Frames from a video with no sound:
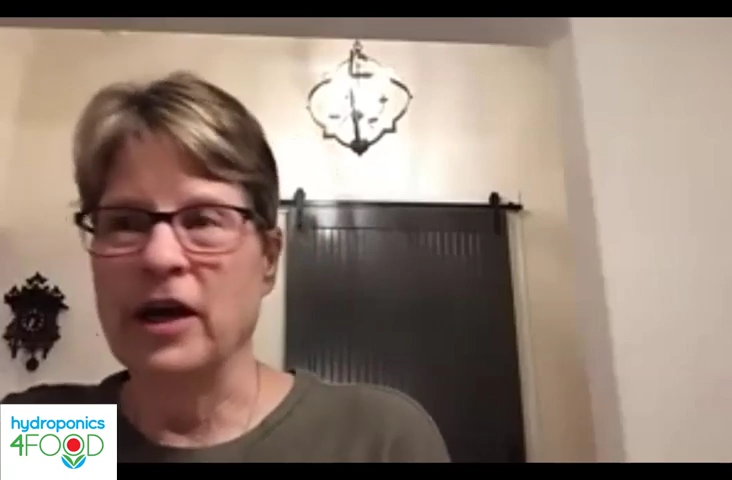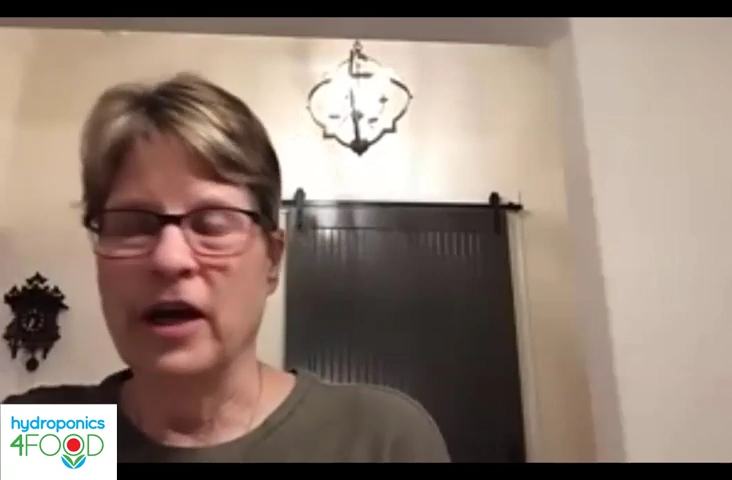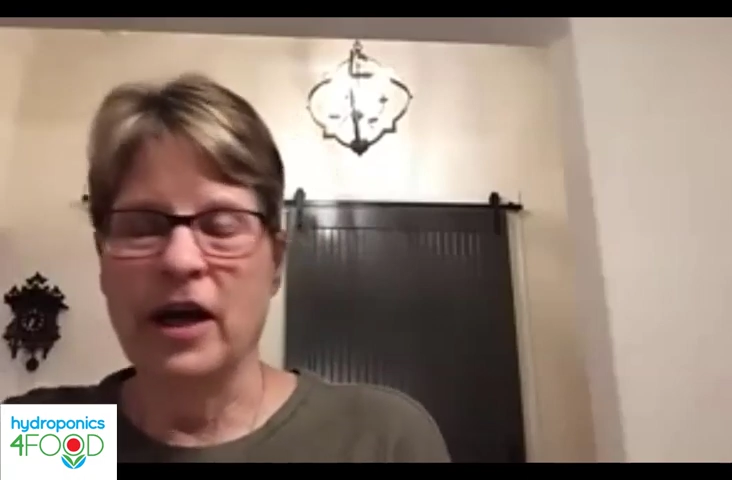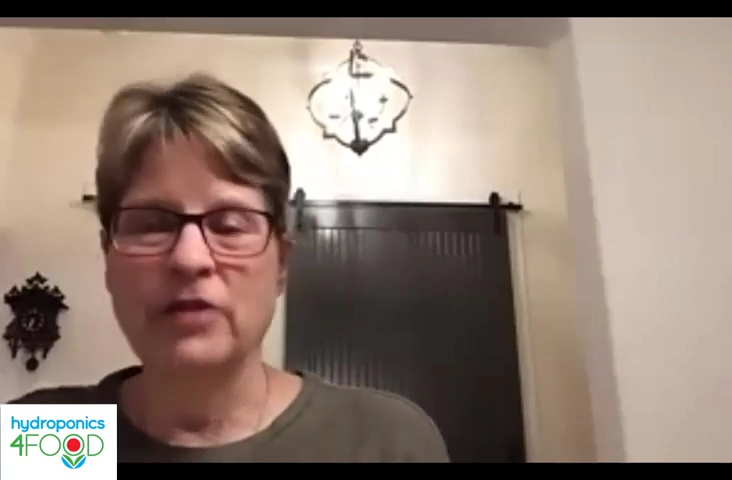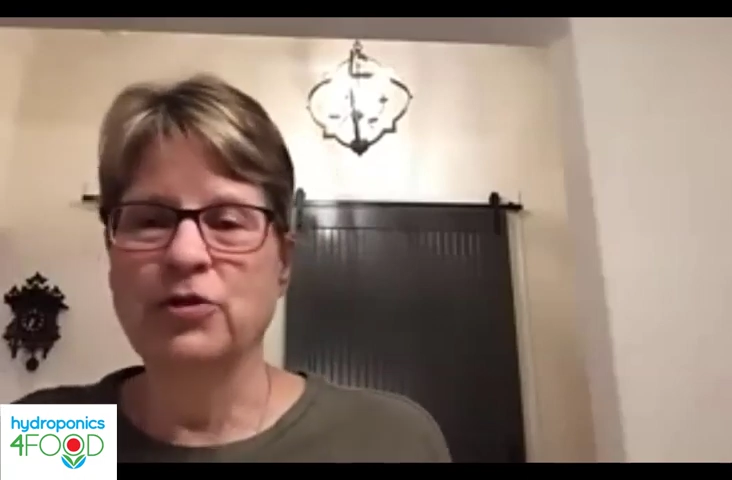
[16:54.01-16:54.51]
I
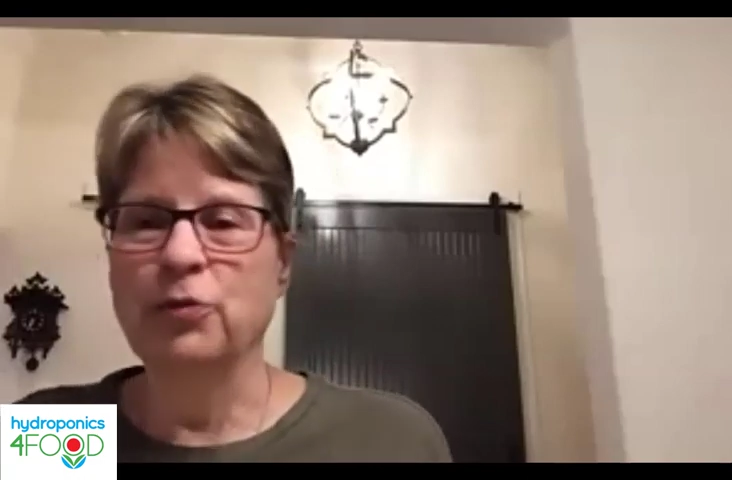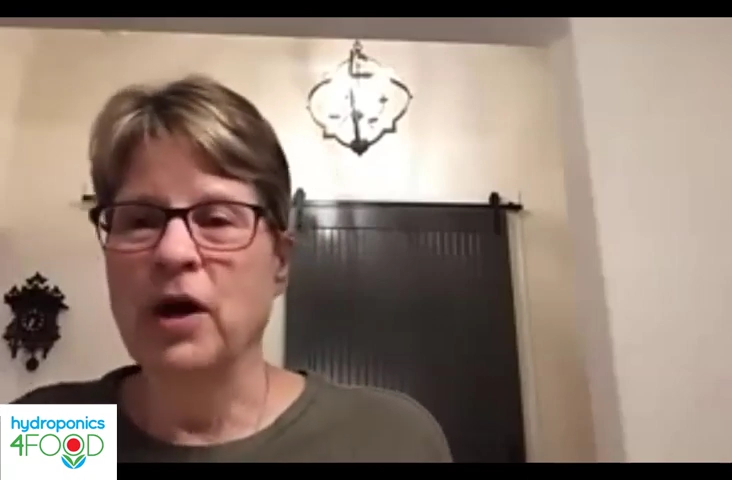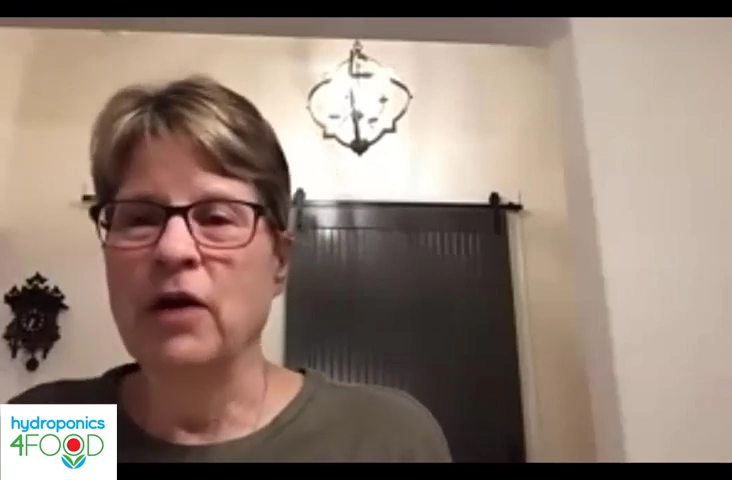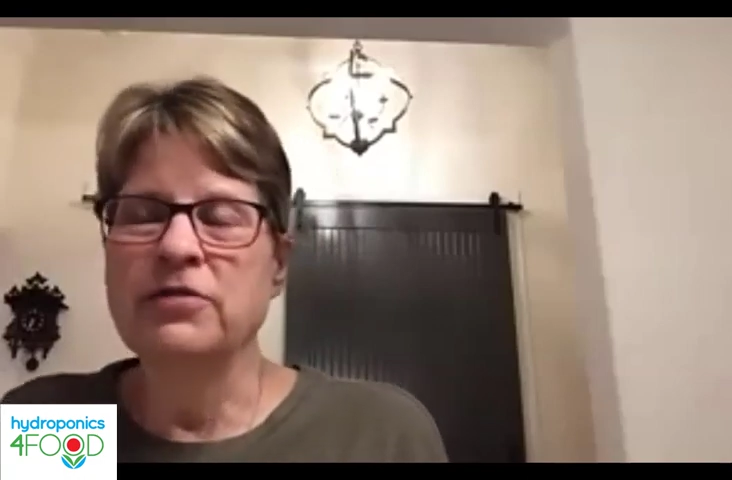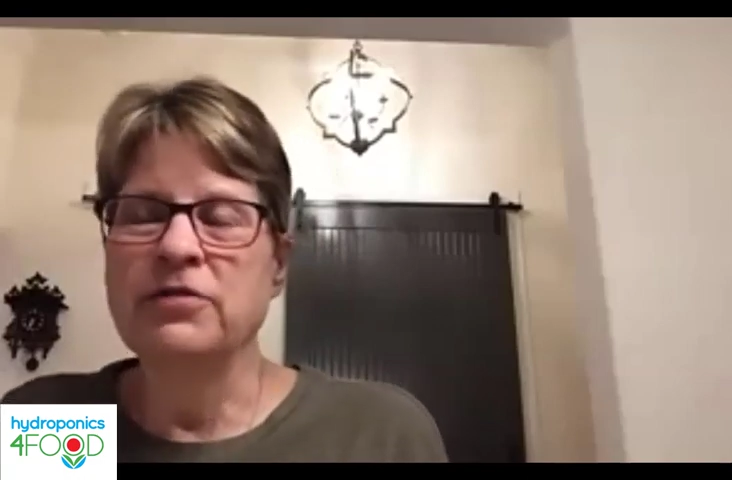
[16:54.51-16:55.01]
had
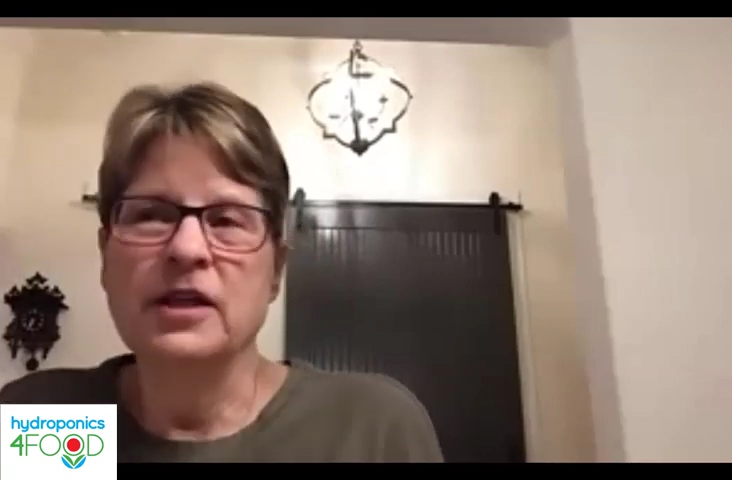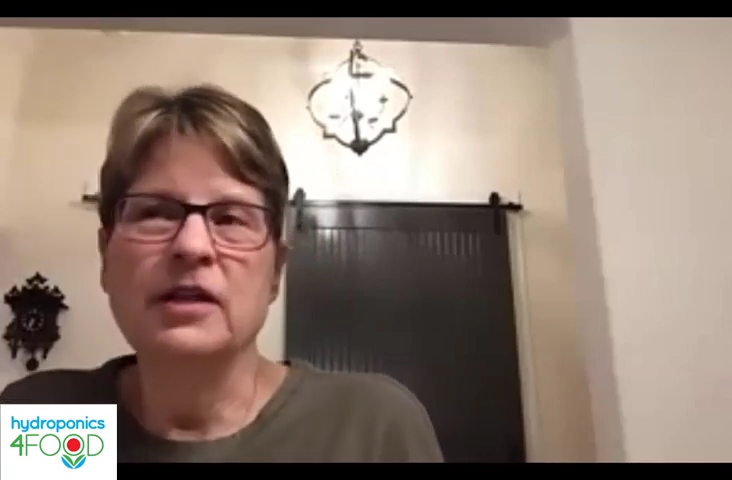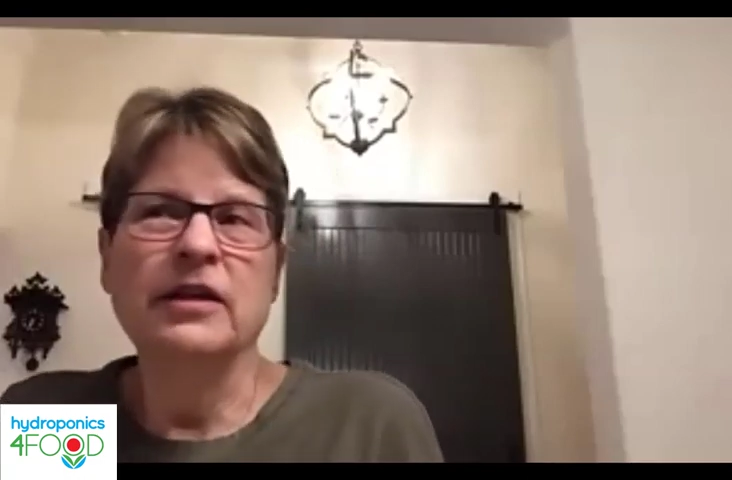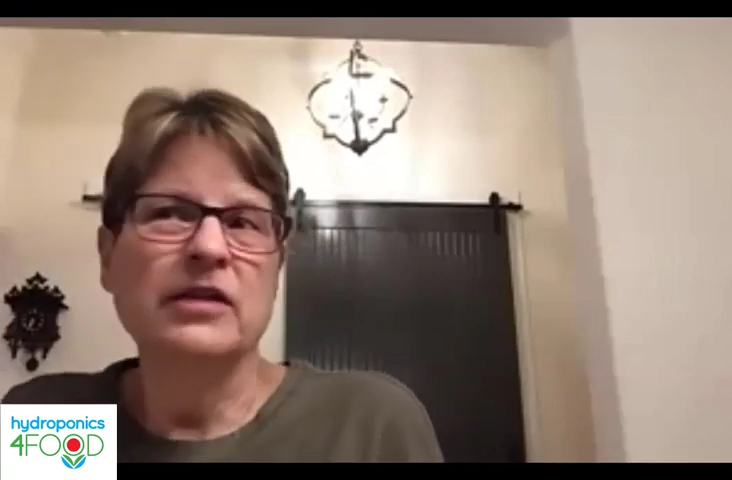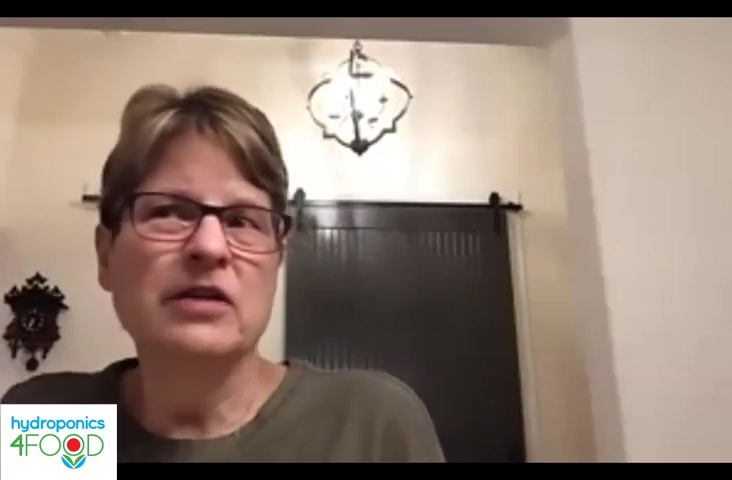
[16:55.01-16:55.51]
12
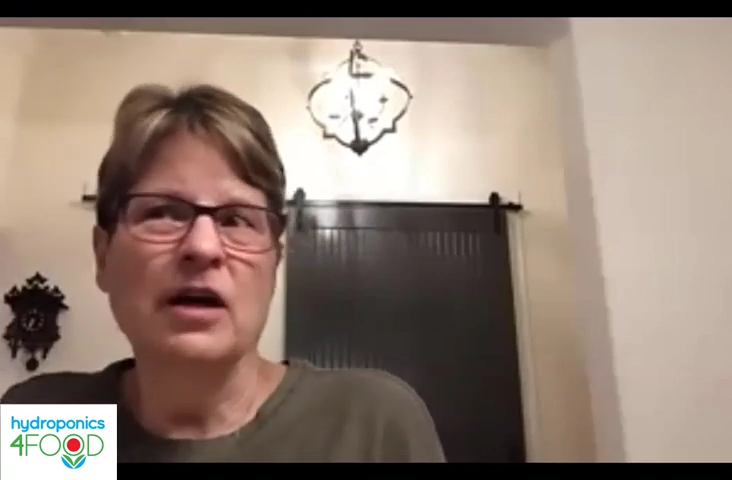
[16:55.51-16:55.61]
seedlings